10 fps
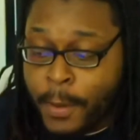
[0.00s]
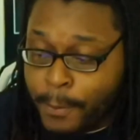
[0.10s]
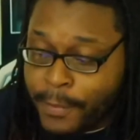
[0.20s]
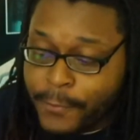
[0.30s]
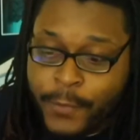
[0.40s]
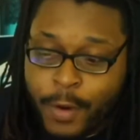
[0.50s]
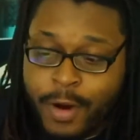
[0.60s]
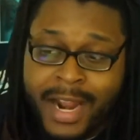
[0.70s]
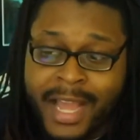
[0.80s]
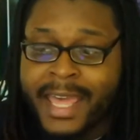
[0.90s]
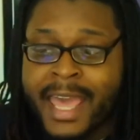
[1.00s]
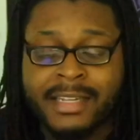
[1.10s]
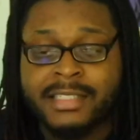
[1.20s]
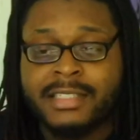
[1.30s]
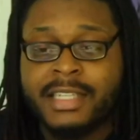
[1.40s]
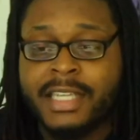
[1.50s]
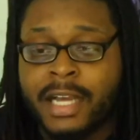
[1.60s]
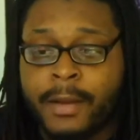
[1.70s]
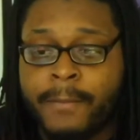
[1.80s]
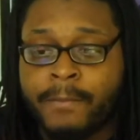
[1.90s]
Before I actually
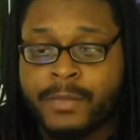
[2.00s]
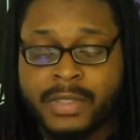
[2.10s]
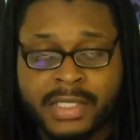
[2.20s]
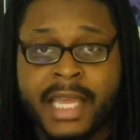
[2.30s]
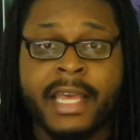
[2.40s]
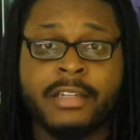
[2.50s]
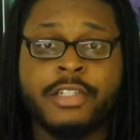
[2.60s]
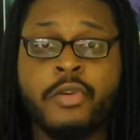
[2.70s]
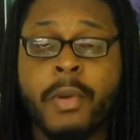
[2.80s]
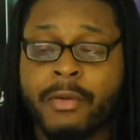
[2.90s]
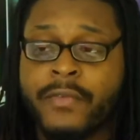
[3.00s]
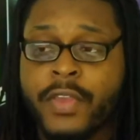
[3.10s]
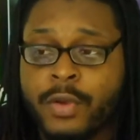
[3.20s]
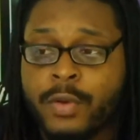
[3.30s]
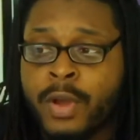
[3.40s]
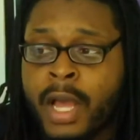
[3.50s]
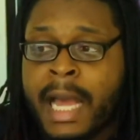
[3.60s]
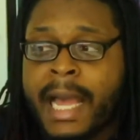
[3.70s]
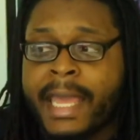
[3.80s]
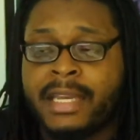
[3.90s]
sat down to do my review,
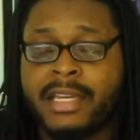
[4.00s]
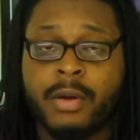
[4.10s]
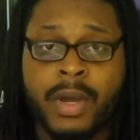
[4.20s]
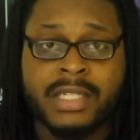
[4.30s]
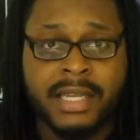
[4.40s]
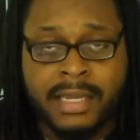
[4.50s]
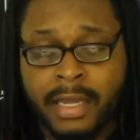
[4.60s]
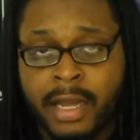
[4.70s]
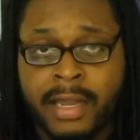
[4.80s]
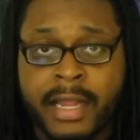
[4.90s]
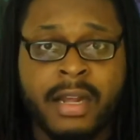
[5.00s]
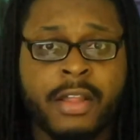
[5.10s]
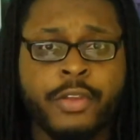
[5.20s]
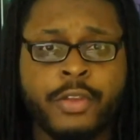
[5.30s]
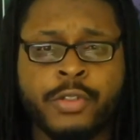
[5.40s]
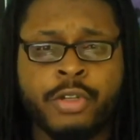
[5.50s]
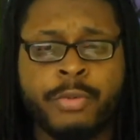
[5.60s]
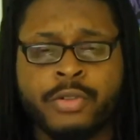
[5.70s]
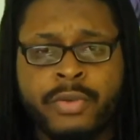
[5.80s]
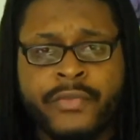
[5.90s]
I ended up watching a lot of other
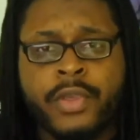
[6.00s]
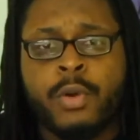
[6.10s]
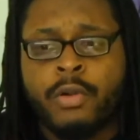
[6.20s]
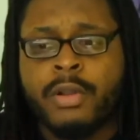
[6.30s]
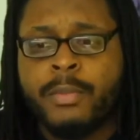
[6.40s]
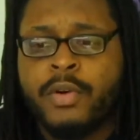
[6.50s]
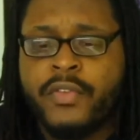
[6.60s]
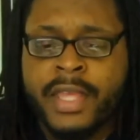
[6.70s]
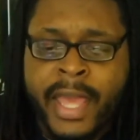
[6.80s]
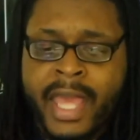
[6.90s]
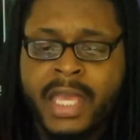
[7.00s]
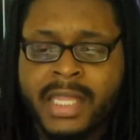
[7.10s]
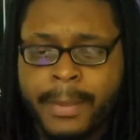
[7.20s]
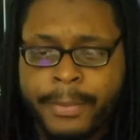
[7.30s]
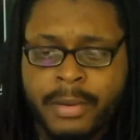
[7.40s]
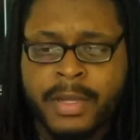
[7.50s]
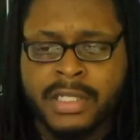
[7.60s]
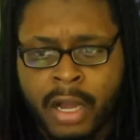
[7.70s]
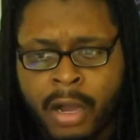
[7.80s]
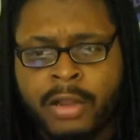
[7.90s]
YouTubers review on the movie, and they pretty much
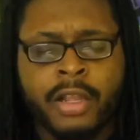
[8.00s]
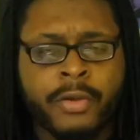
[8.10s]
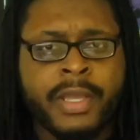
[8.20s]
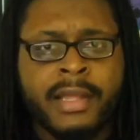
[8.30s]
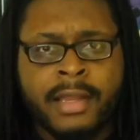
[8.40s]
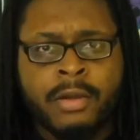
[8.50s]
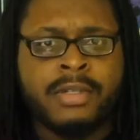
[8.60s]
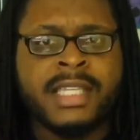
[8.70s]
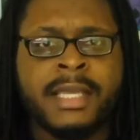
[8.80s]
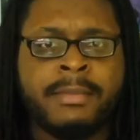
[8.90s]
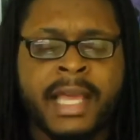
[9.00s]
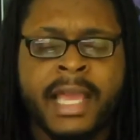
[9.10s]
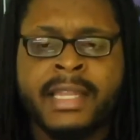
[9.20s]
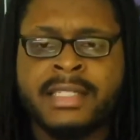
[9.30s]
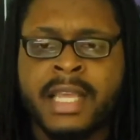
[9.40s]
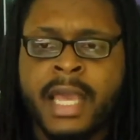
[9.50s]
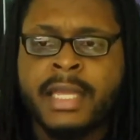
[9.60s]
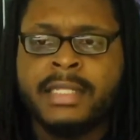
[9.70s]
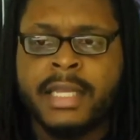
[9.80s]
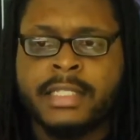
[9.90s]
all agree along the same lines
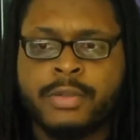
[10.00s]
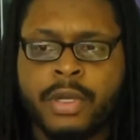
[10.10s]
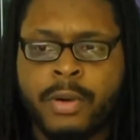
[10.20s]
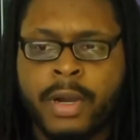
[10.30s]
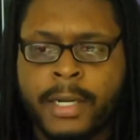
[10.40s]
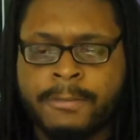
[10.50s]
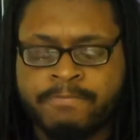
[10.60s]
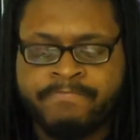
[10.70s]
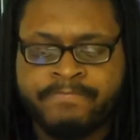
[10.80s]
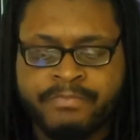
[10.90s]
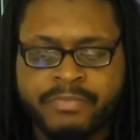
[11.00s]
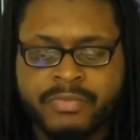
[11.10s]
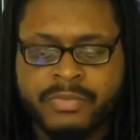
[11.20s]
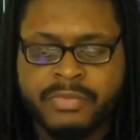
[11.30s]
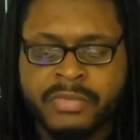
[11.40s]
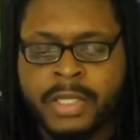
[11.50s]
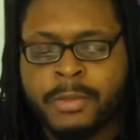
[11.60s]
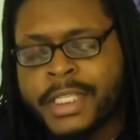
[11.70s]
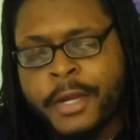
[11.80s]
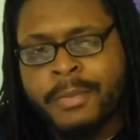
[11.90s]
that, you know, it
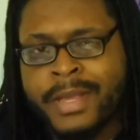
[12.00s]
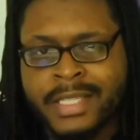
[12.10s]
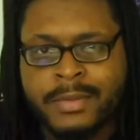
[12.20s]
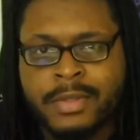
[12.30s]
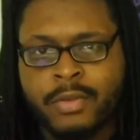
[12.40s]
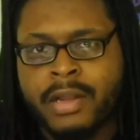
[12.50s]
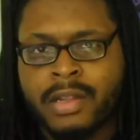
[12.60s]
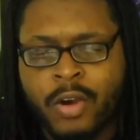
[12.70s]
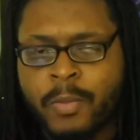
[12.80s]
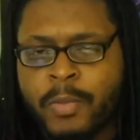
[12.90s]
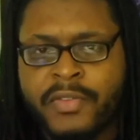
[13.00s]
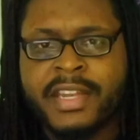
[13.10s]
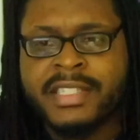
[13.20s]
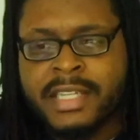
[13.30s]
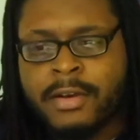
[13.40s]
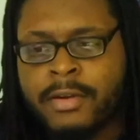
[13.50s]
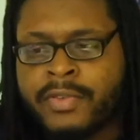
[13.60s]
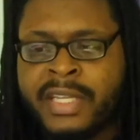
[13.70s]
was hit or miss throughout the whole movie itself.